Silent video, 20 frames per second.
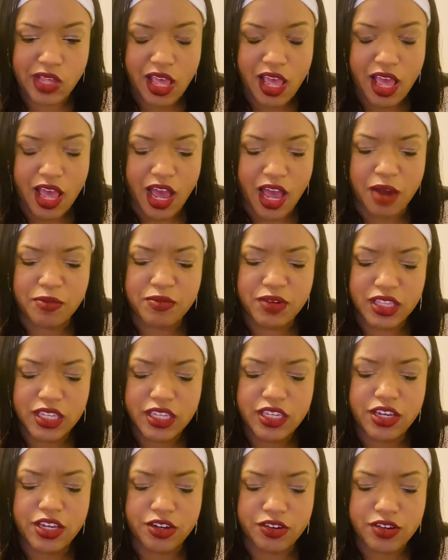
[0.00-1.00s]
I'm really
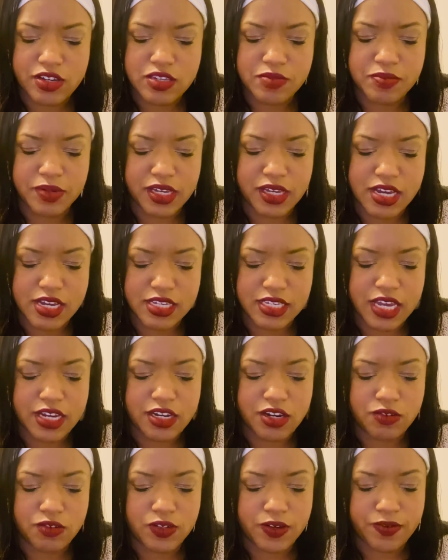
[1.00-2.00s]
curious because I
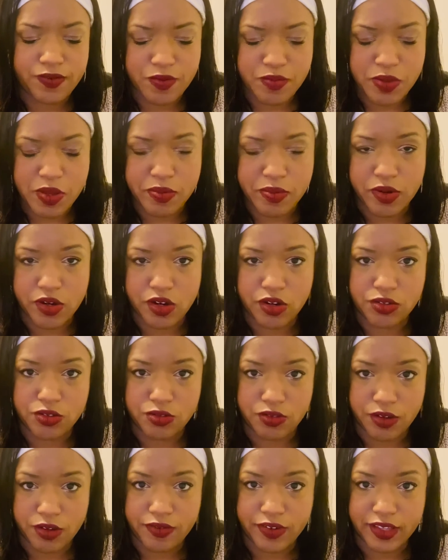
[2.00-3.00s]
know different people go through
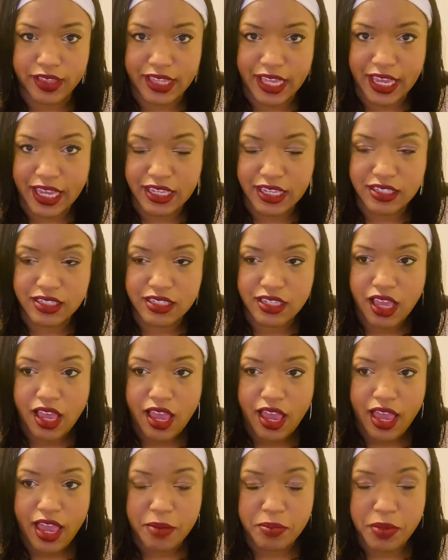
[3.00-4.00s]
different things.
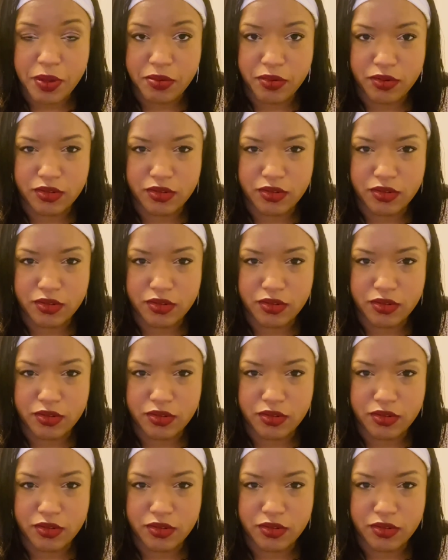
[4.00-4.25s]
People